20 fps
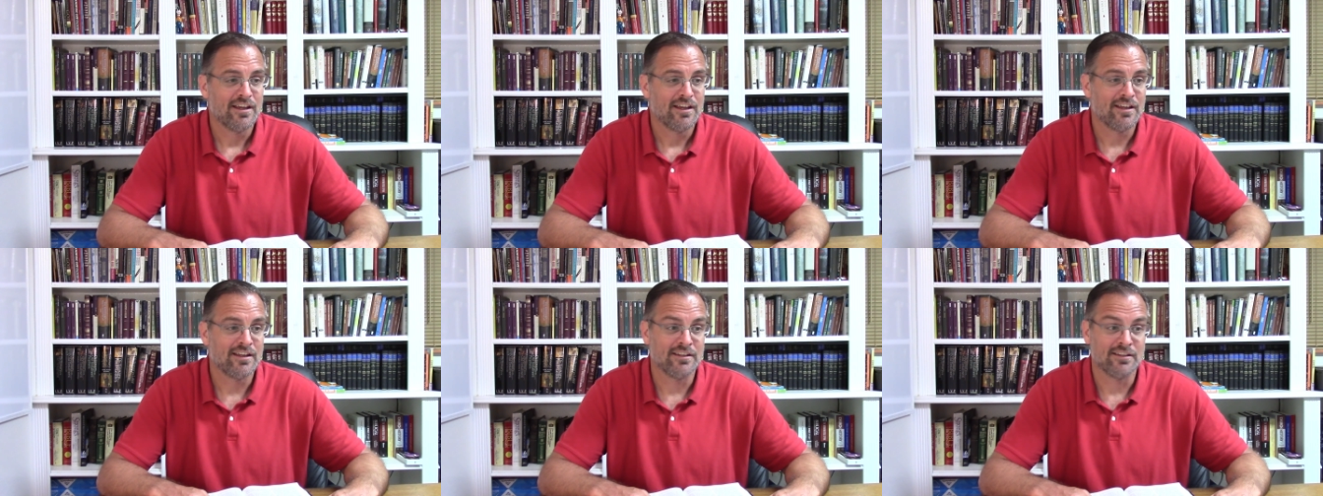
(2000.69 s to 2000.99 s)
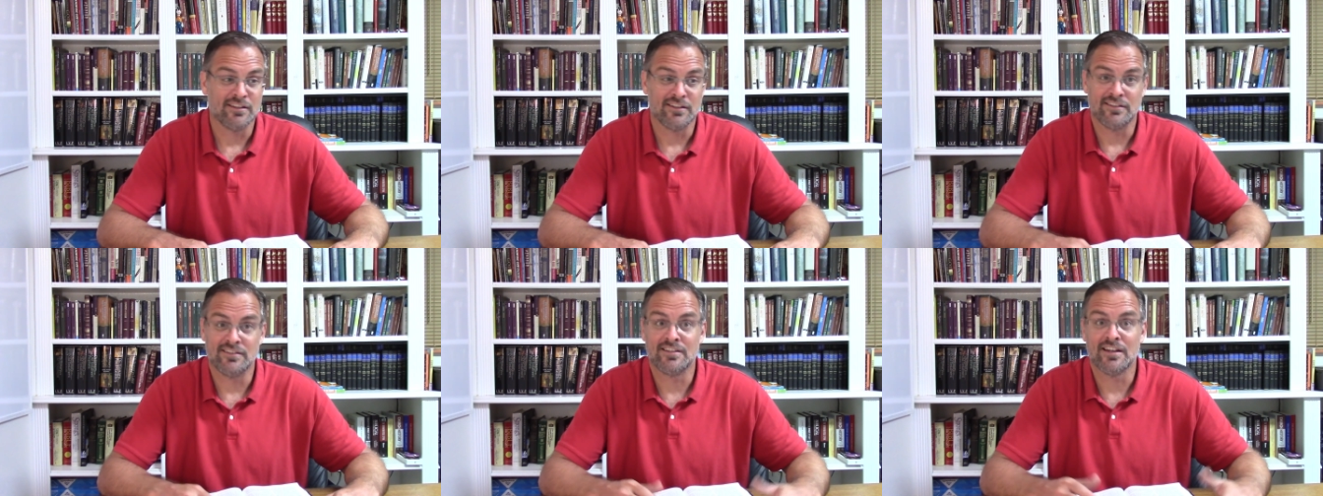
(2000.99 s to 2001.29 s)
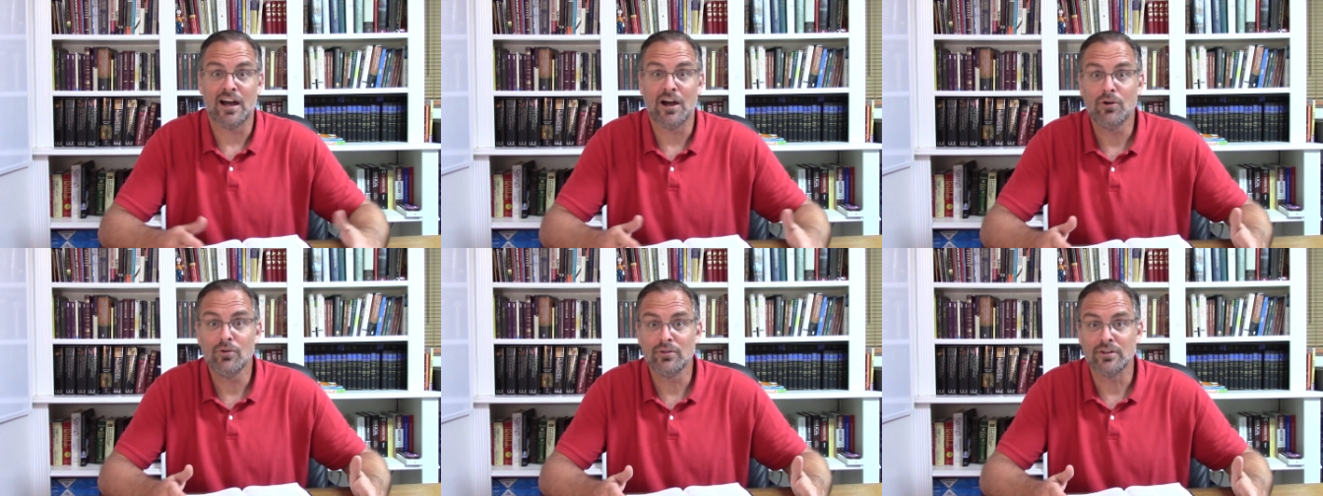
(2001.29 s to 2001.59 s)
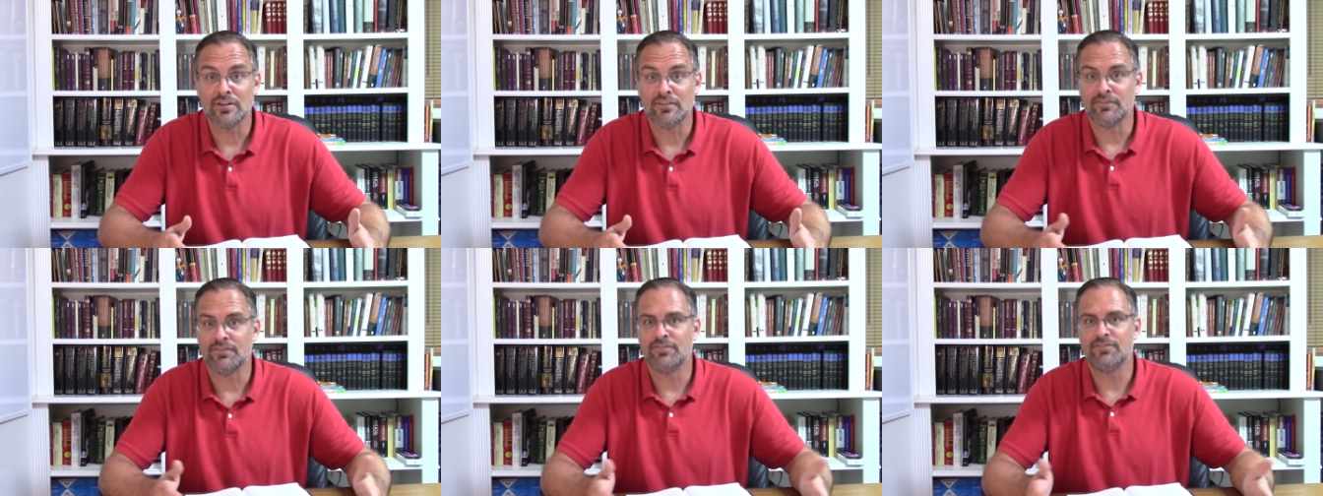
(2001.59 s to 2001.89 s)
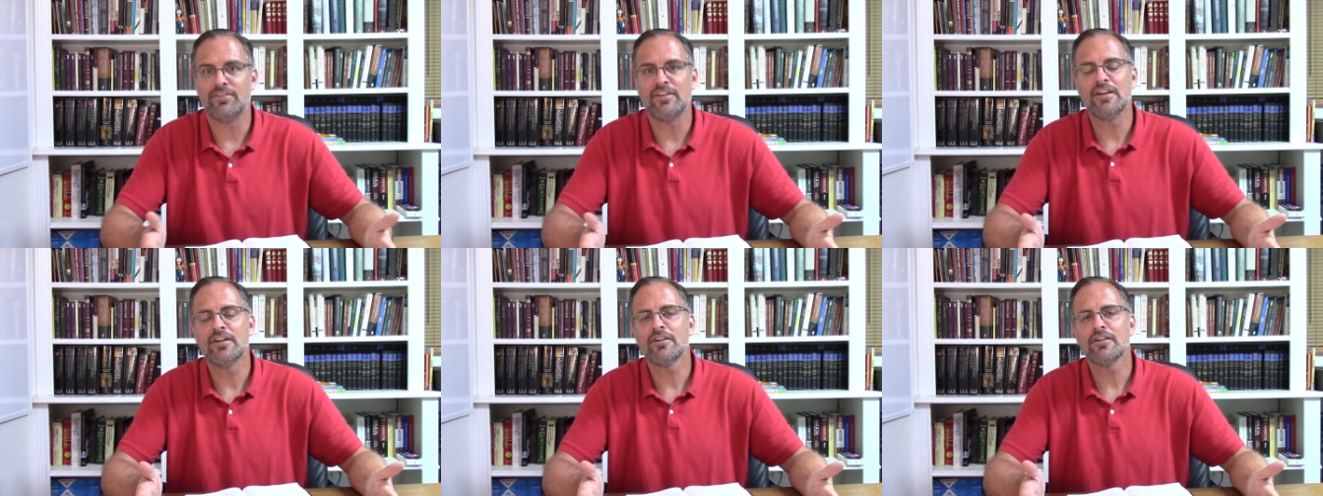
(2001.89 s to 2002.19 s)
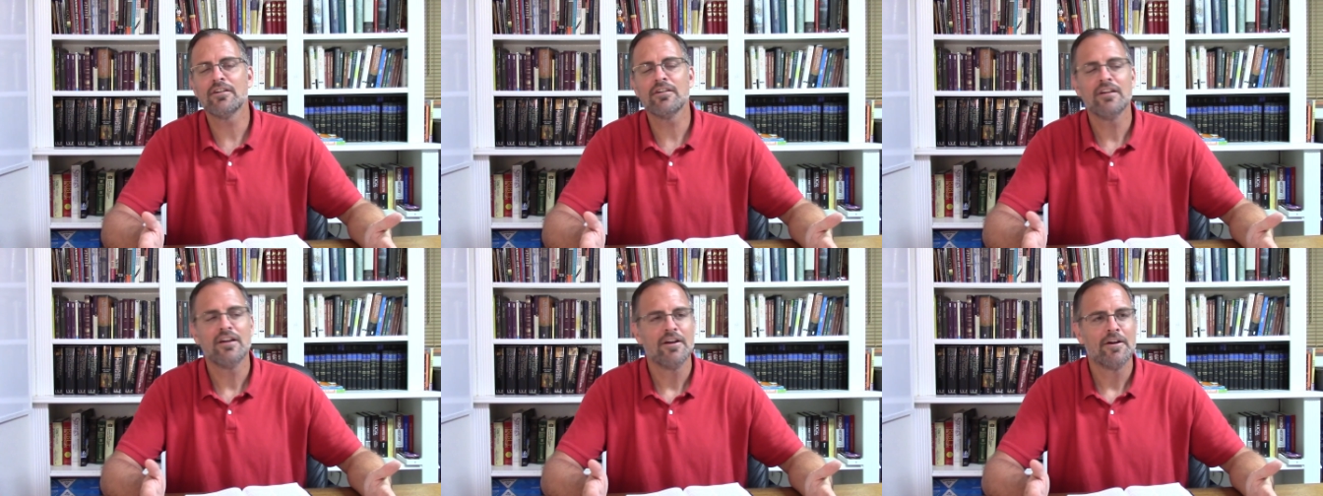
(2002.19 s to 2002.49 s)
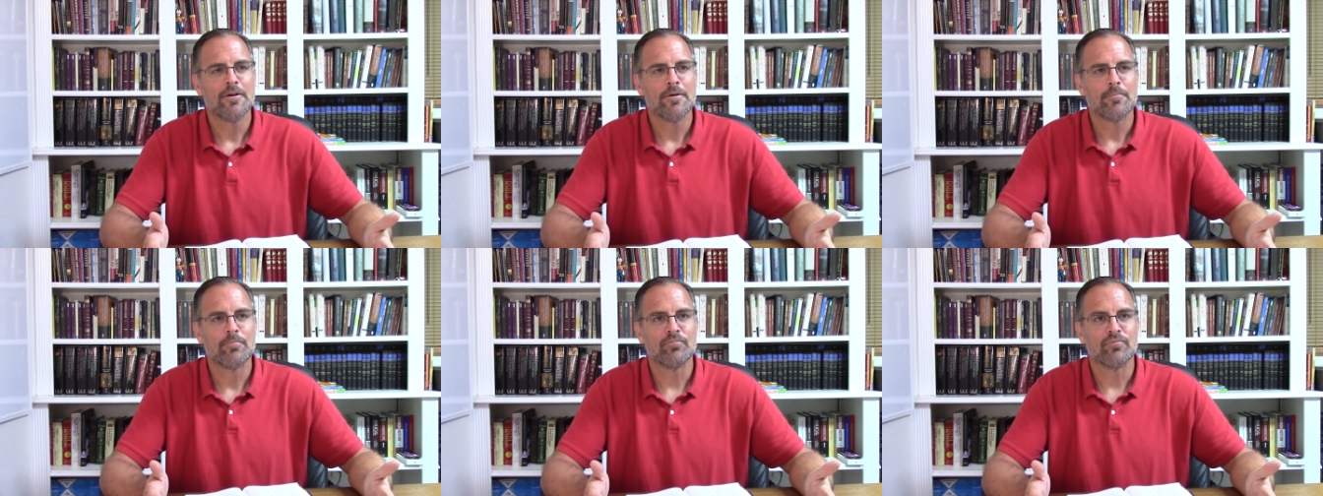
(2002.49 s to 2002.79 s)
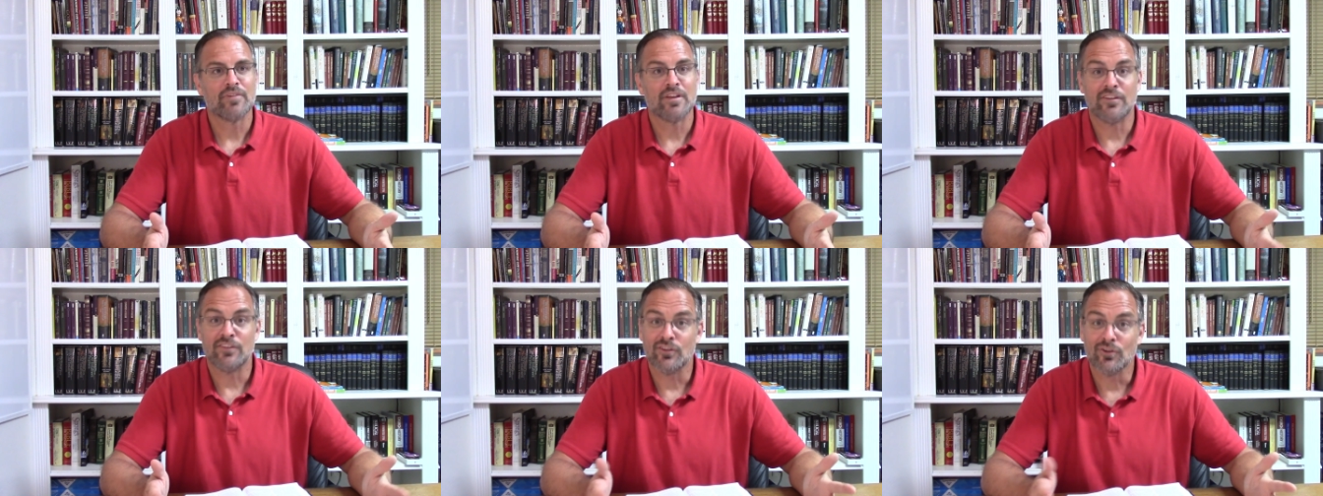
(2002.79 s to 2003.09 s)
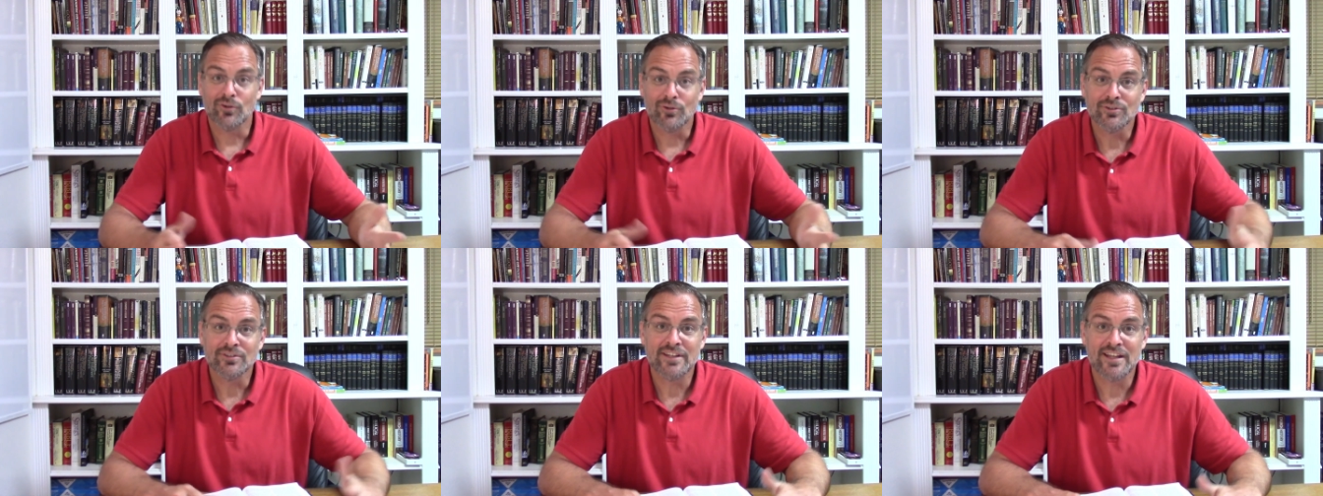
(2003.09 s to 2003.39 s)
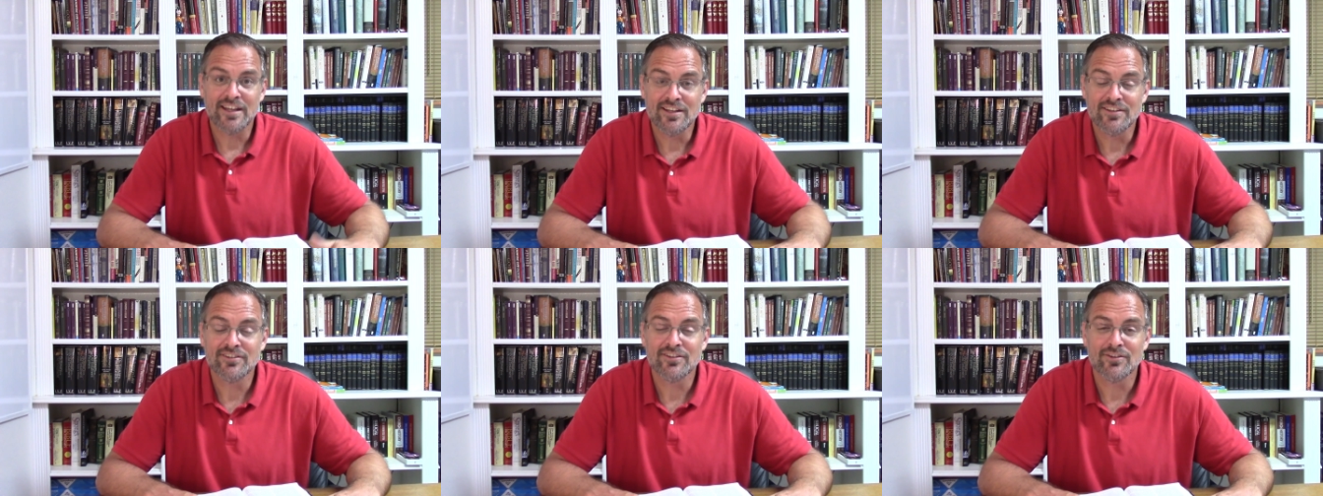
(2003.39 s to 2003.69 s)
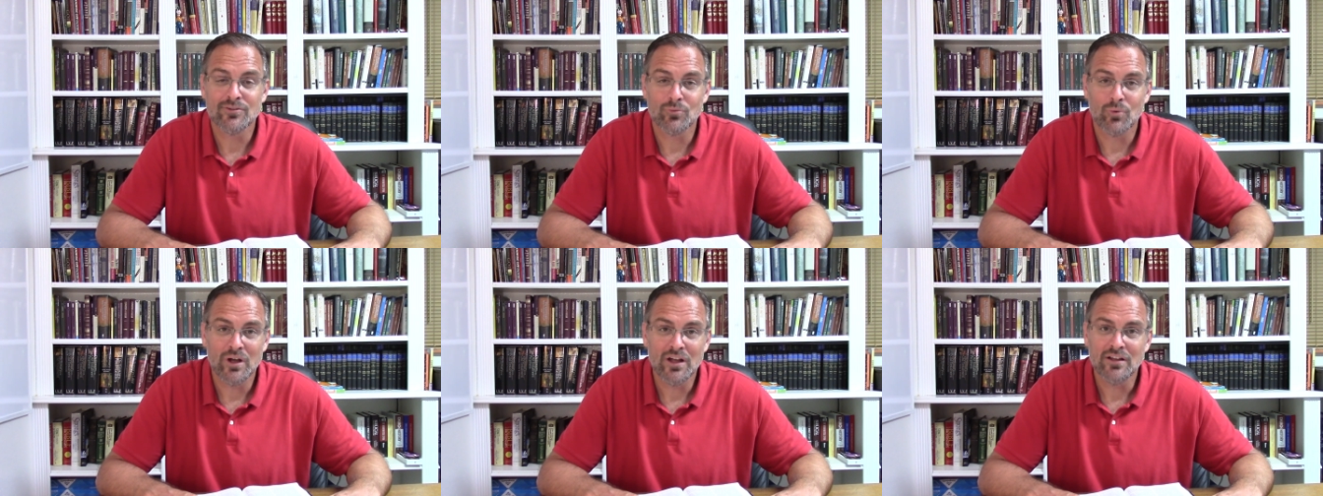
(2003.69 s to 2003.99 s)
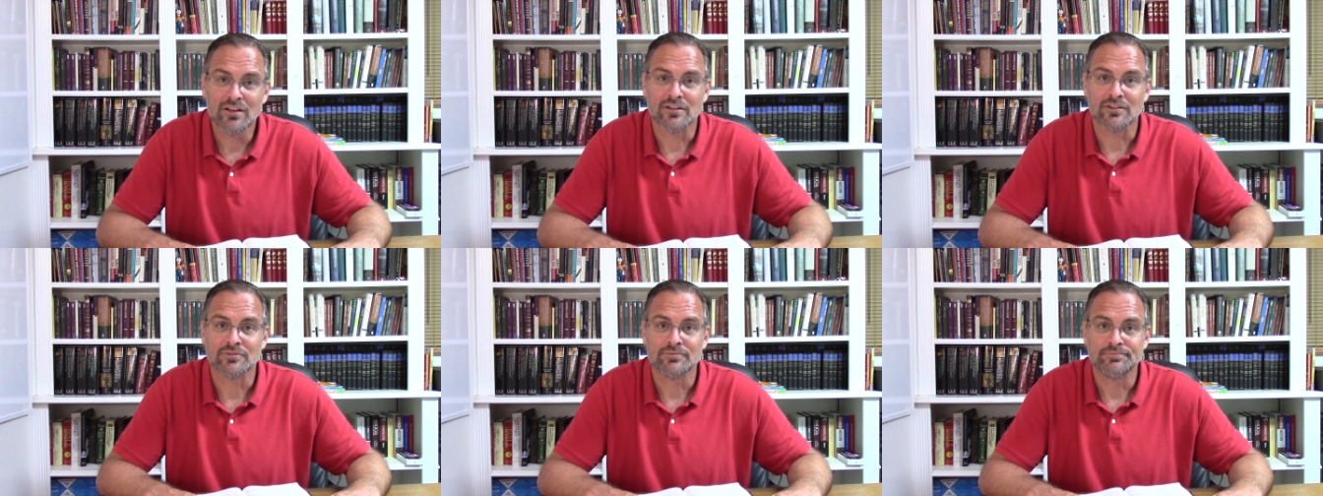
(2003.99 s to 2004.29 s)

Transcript: and doubt and fear in the old days as well.